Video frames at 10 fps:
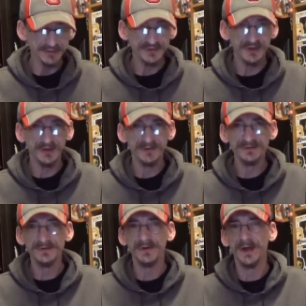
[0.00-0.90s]

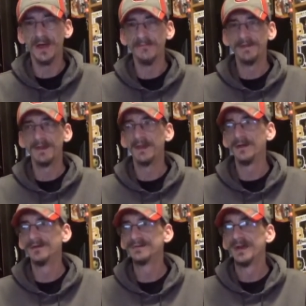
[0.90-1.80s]
shows or uh,
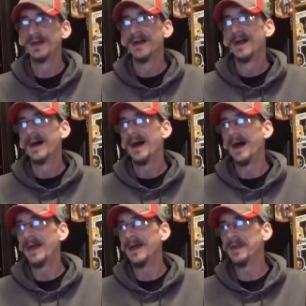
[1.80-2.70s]
videos?
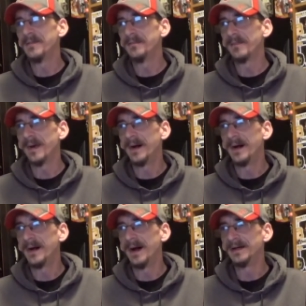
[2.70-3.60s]
I edit,
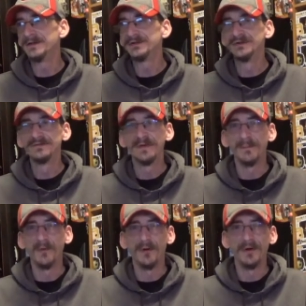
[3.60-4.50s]
uh, I just use
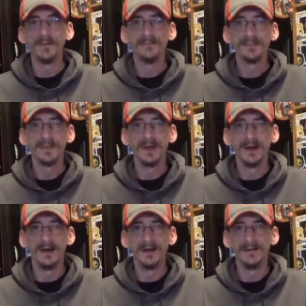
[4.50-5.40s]
Filmora.
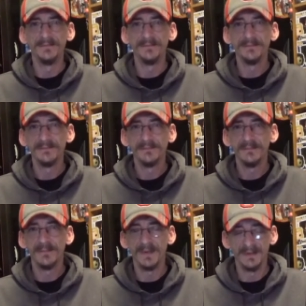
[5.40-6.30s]
Um,
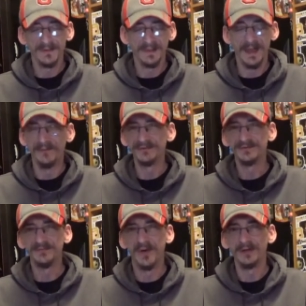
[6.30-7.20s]
that
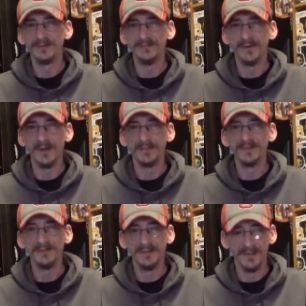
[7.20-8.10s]
was brought to, brought up
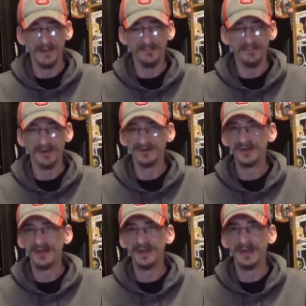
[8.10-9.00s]
to me by British
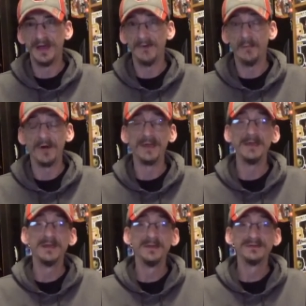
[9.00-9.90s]
Geeky Guy on what he
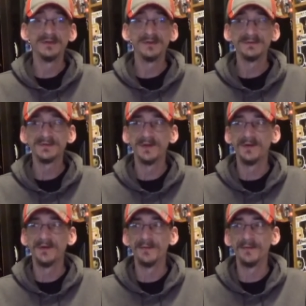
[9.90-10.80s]
uses,
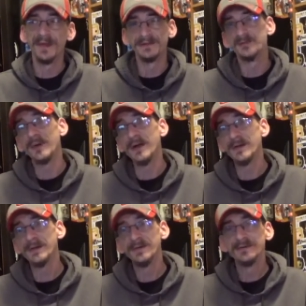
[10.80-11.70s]
so that's what I
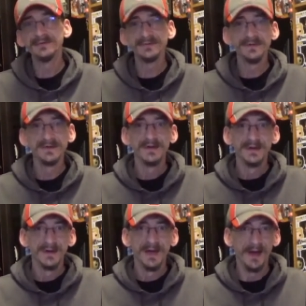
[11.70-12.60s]
use.
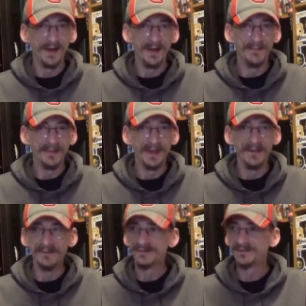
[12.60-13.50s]
Um,
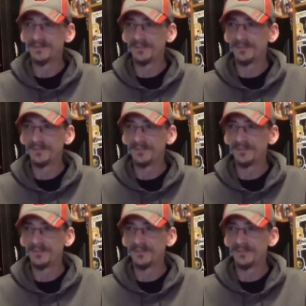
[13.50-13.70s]
it was,